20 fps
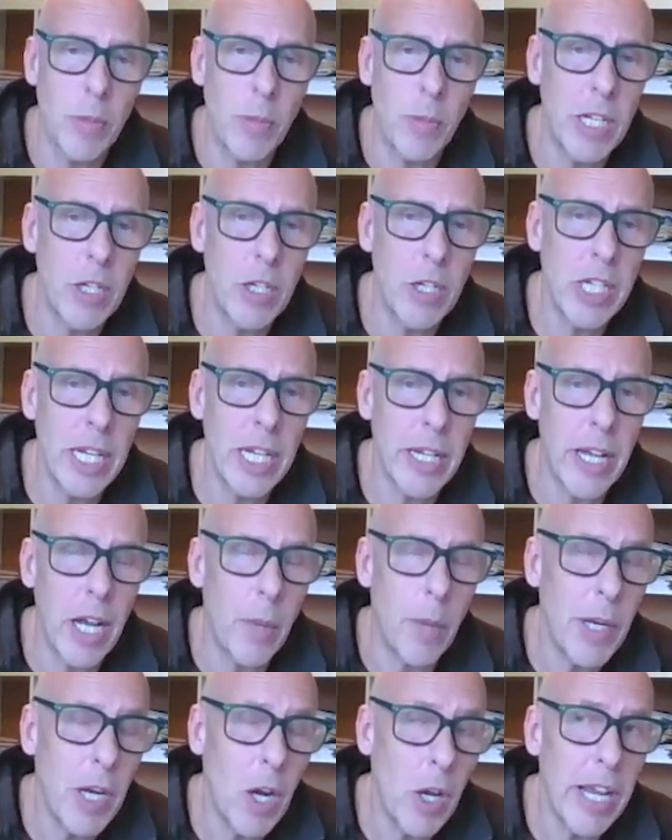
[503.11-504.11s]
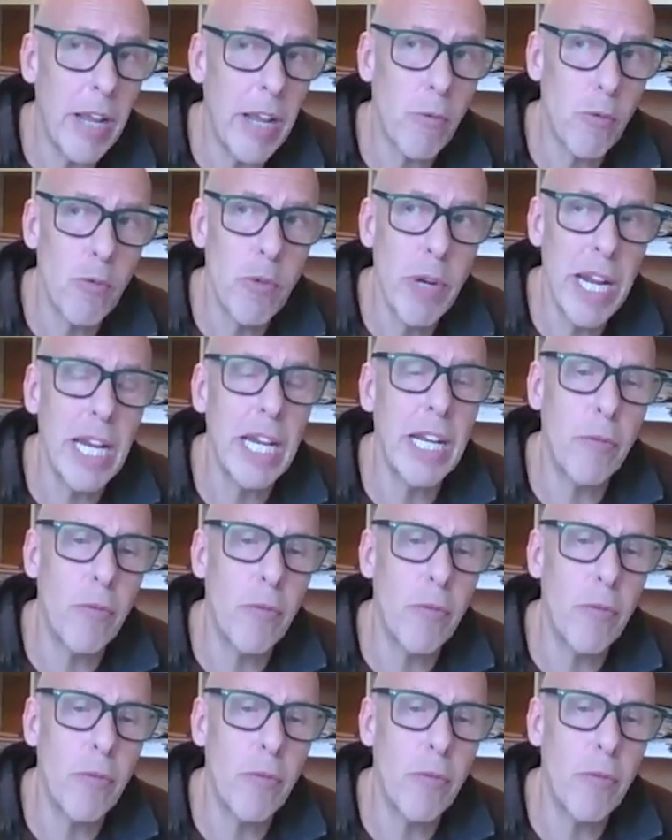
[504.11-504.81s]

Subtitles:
I mean, look at it. I mean, I get really,